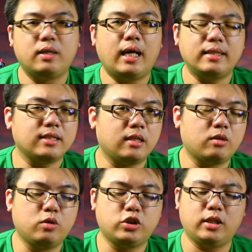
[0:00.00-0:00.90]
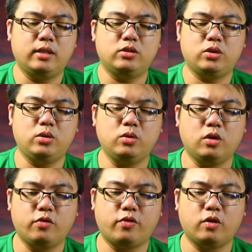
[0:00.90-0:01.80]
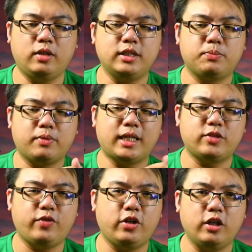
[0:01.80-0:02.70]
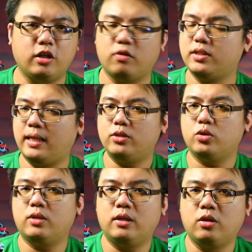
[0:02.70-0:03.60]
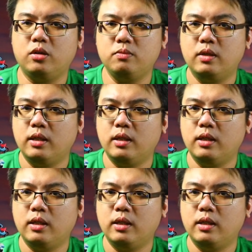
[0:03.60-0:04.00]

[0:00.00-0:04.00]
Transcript: As a conclusion, should you go for this price figure of Sei Shonagon?